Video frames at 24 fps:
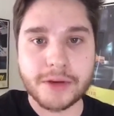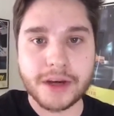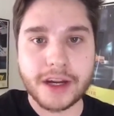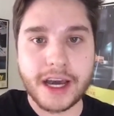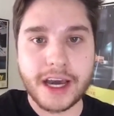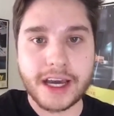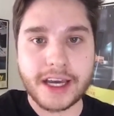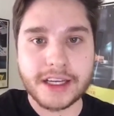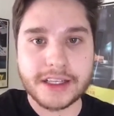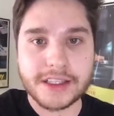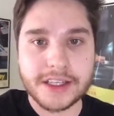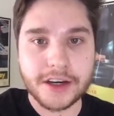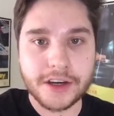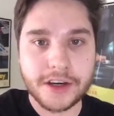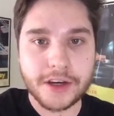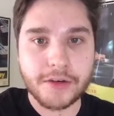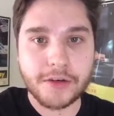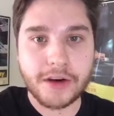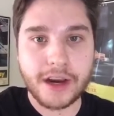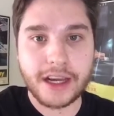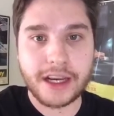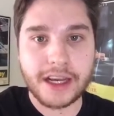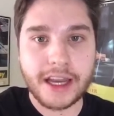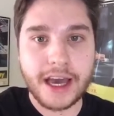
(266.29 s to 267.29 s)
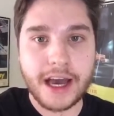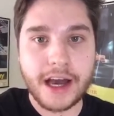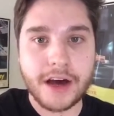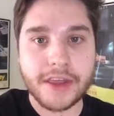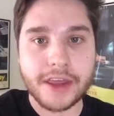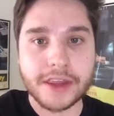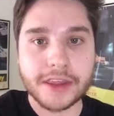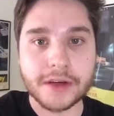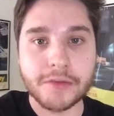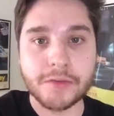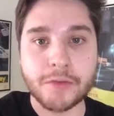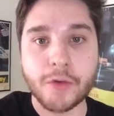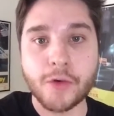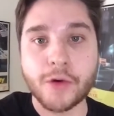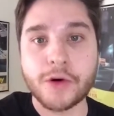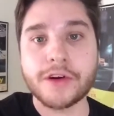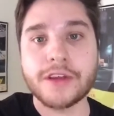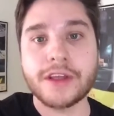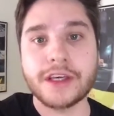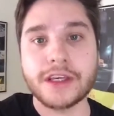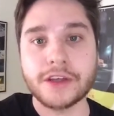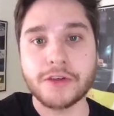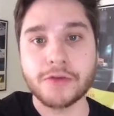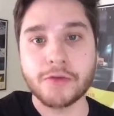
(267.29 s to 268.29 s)
But I can tell you right now that the
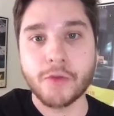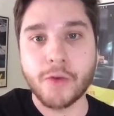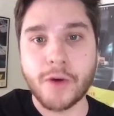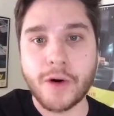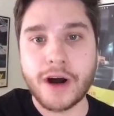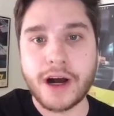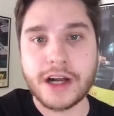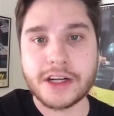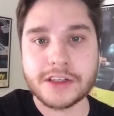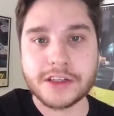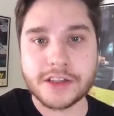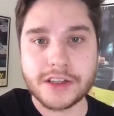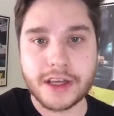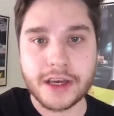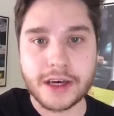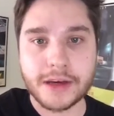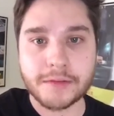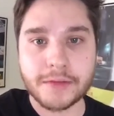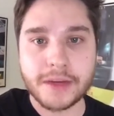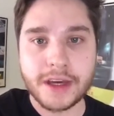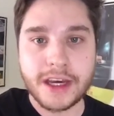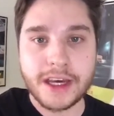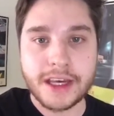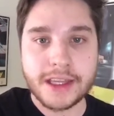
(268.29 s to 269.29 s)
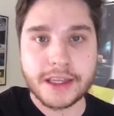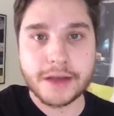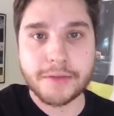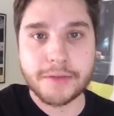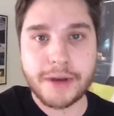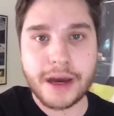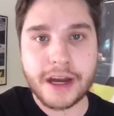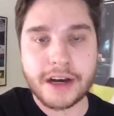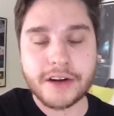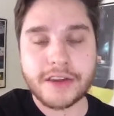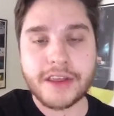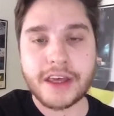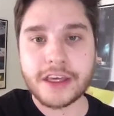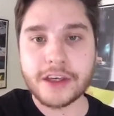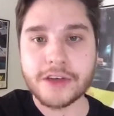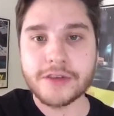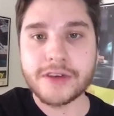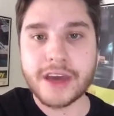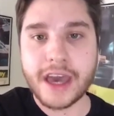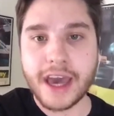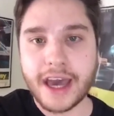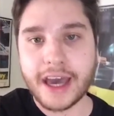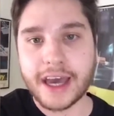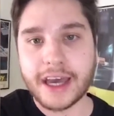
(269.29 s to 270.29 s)
more that you watch them, the better that
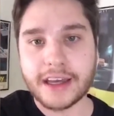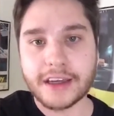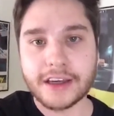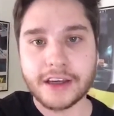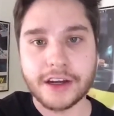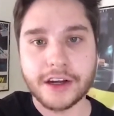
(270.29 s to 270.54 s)
you get.